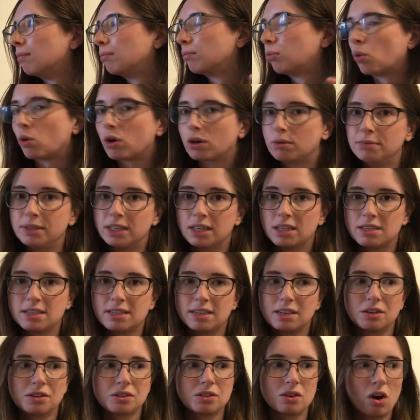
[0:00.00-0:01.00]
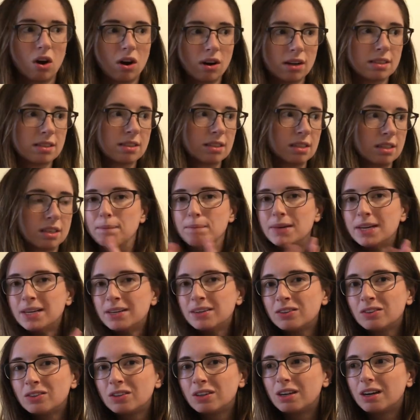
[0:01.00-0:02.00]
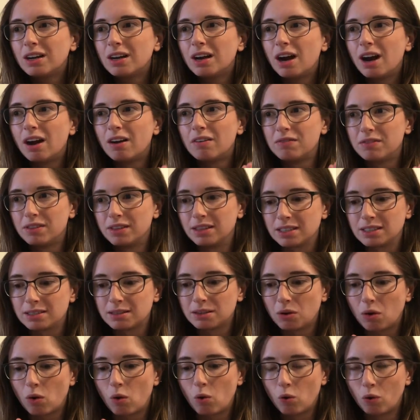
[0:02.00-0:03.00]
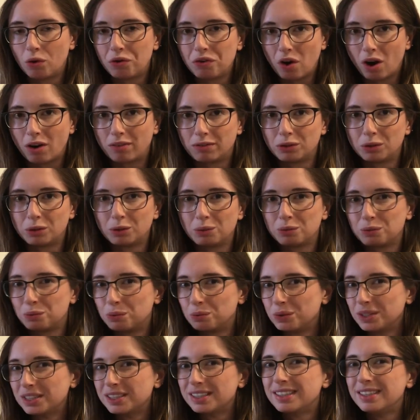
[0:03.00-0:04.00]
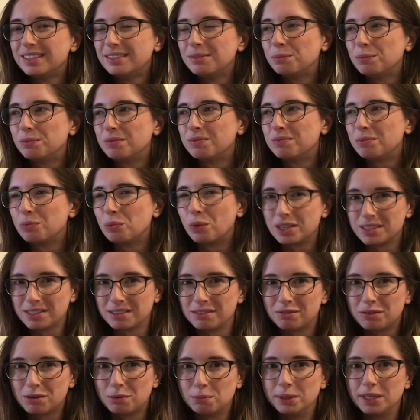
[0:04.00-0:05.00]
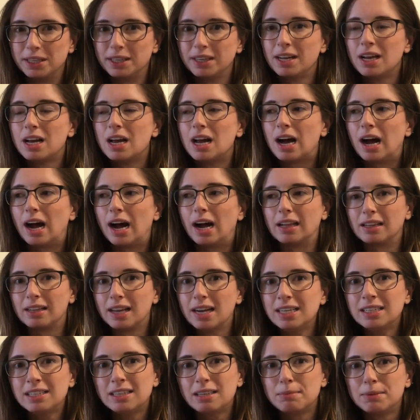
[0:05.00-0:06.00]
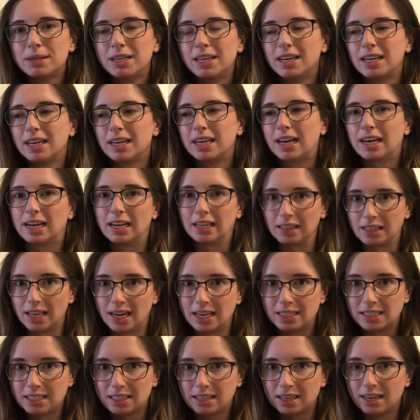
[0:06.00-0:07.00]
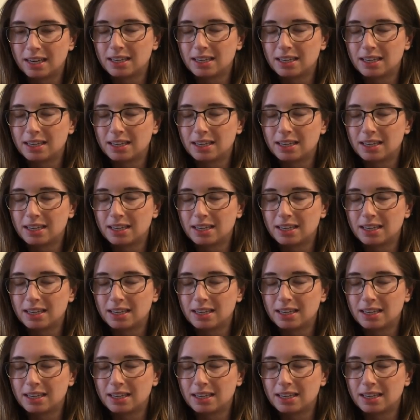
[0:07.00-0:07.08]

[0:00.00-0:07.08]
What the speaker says: bored me to tears, honestly. The middle of this whole novel really wasn't for me. I liked the beginning and I liked the